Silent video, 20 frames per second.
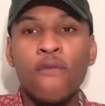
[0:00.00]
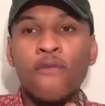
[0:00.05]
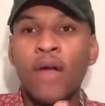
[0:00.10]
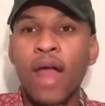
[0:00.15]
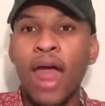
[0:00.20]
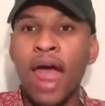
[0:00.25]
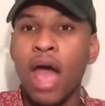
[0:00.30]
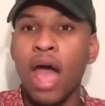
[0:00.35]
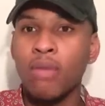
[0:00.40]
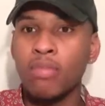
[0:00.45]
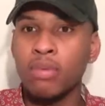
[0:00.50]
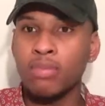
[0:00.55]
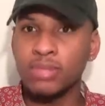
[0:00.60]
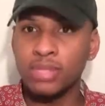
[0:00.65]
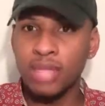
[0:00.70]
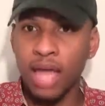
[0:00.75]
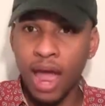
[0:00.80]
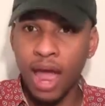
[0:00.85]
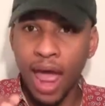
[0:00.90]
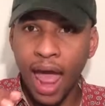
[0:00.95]
for albums
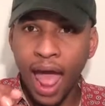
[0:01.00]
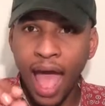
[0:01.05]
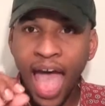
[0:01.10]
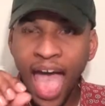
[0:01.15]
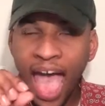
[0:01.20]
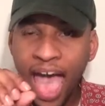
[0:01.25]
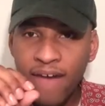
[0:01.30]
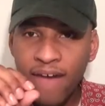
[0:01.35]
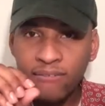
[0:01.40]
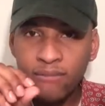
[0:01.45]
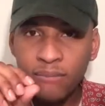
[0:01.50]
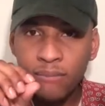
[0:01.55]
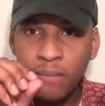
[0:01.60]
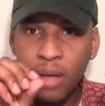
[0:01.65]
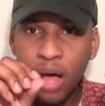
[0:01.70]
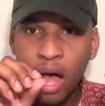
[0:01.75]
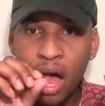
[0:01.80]
that have...